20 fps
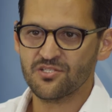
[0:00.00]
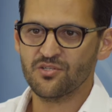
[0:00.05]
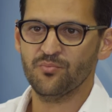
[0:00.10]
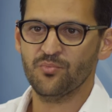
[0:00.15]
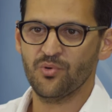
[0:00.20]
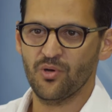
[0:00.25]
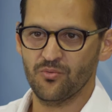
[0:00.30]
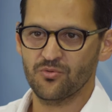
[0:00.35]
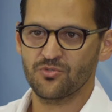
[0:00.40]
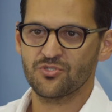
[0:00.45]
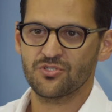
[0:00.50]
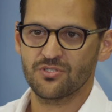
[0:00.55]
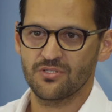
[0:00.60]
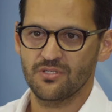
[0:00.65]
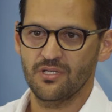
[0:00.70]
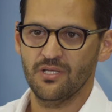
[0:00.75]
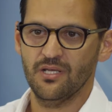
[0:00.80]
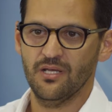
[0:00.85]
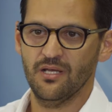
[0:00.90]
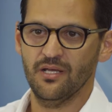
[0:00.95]
approach
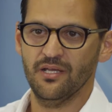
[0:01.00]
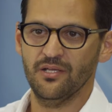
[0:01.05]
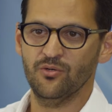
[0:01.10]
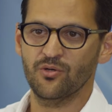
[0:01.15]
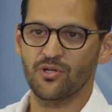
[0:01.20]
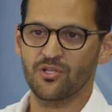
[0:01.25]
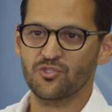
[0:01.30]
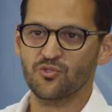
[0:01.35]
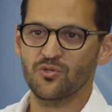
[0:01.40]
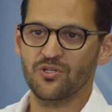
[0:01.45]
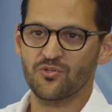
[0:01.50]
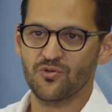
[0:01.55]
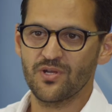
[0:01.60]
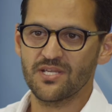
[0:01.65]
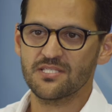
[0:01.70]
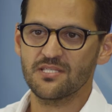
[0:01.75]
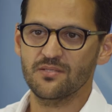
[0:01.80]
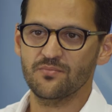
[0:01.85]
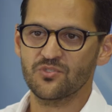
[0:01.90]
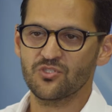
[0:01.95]
in order to address them.